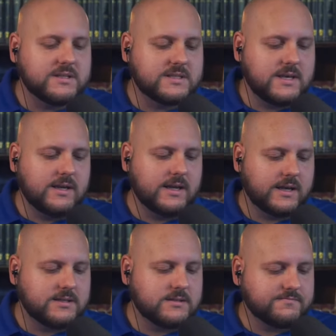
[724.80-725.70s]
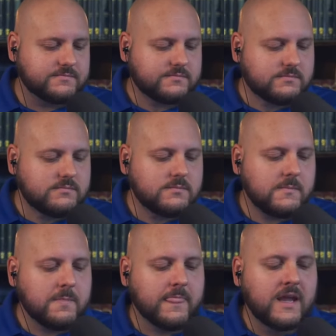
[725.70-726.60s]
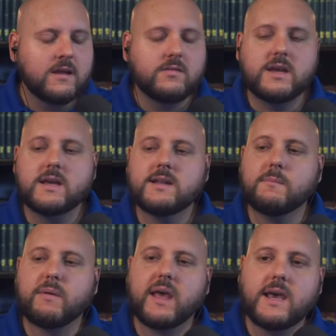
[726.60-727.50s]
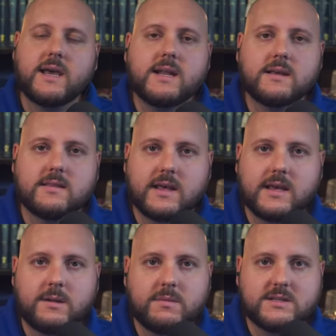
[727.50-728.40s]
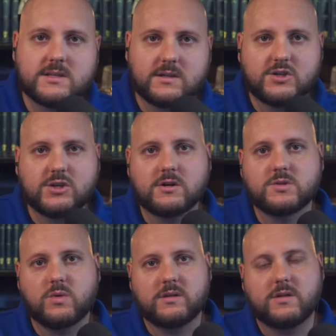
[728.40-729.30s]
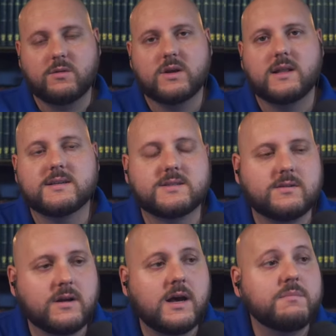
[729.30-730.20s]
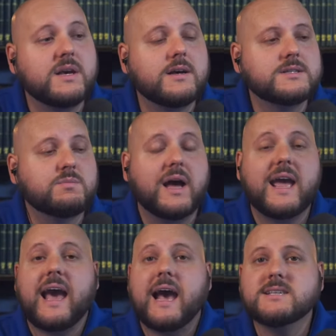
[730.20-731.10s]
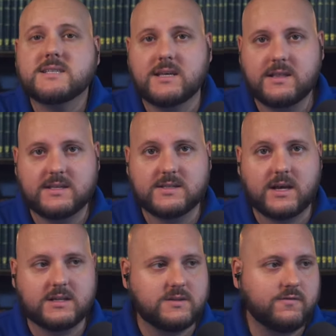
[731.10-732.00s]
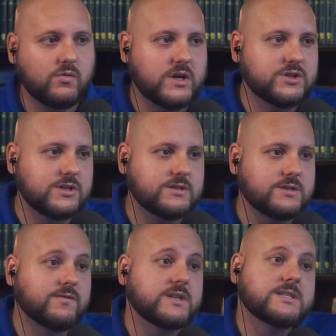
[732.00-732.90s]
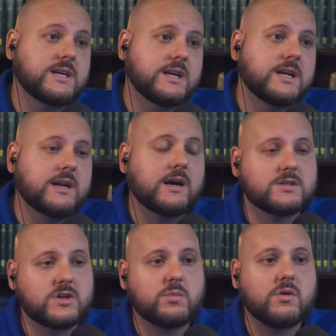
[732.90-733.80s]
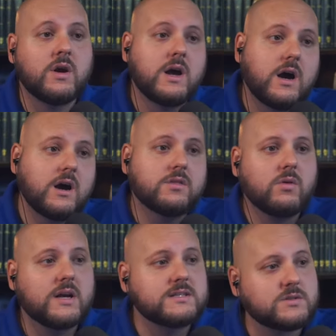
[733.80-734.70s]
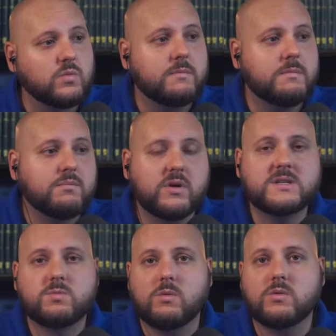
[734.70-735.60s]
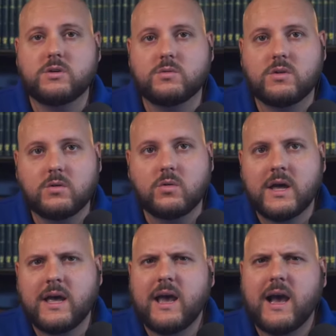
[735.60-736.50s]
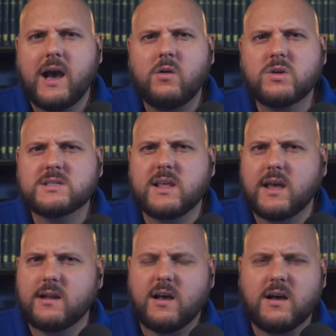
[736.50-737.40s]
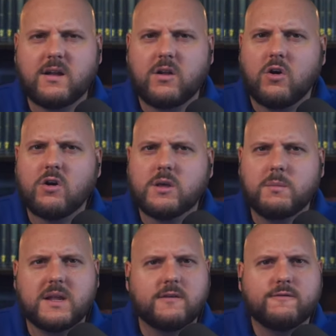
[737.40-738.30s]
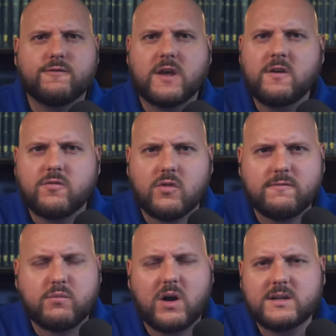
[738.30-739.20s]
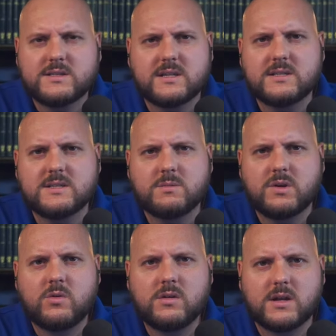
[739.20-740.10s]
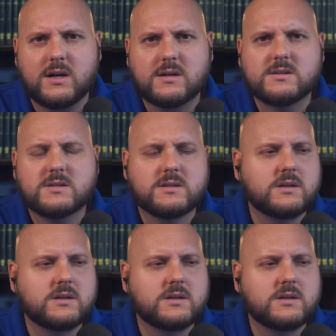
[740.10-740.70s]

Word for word: then is they end up aiding the enemies of the church, whether they realize it or not, because by asking these kinds of questions, if the Synod in October authorizes women priests, what will you do? How is that not an argument in favor of Protestantism and Orthodox?